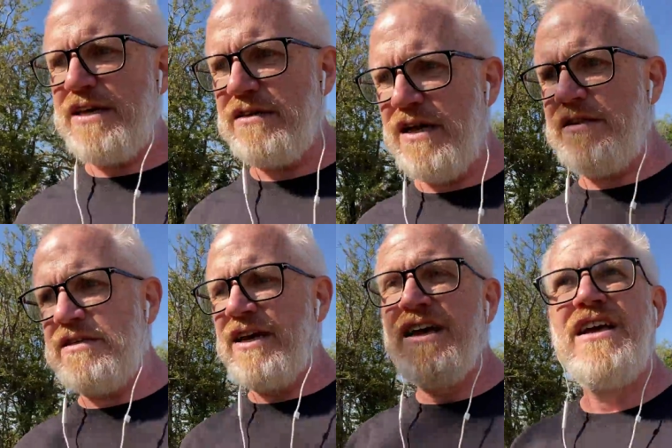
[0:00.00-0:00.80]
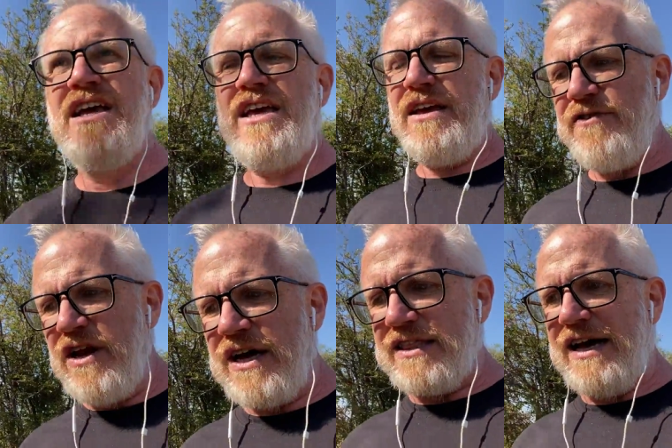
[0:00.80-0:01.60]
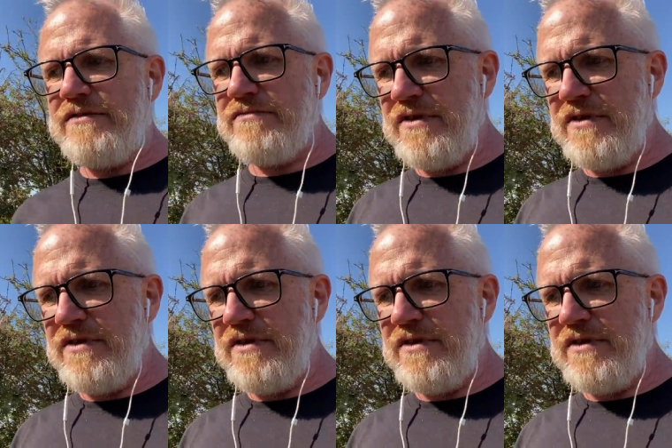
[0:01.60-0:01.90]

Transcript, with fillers: And, and if you like that,